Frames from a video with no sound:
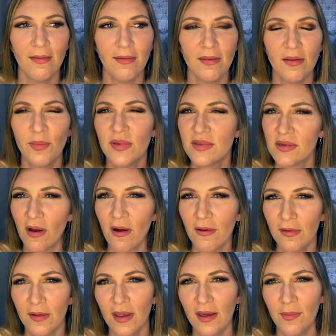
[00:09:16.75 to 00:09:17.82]
The bizarre
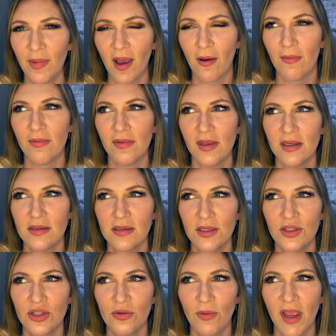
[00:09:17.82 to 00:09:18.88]
thing about this
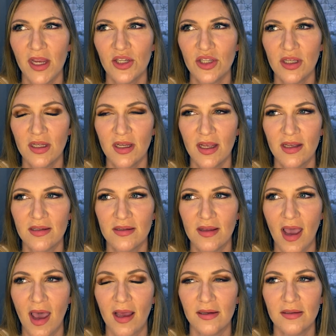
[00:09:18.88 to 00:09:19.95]
situation is
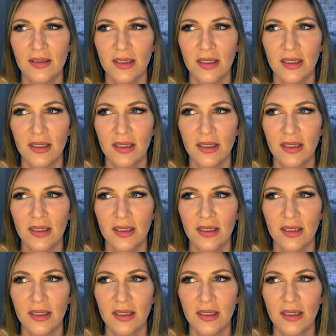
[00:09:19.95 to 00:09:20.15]
that